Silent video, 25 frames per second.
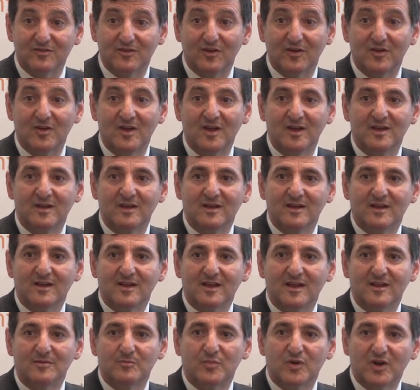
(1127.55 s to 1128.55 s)
So
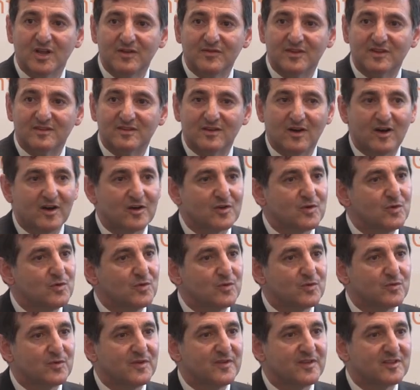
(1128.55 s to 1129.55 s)
in previous
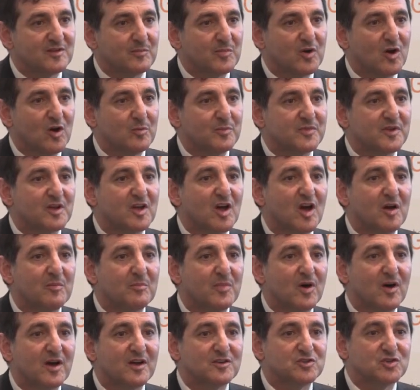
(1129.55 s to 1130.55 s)
cycles, when there's a problem, you go and
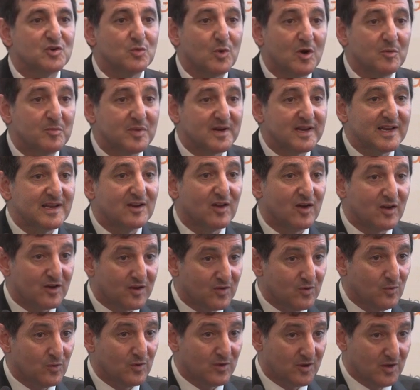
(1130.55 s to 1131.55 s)
buy a duopoly like
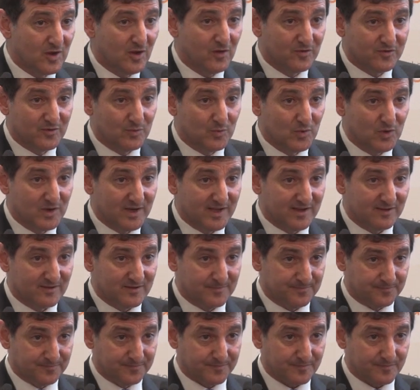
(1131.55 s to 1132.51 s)
Coles and Woolies.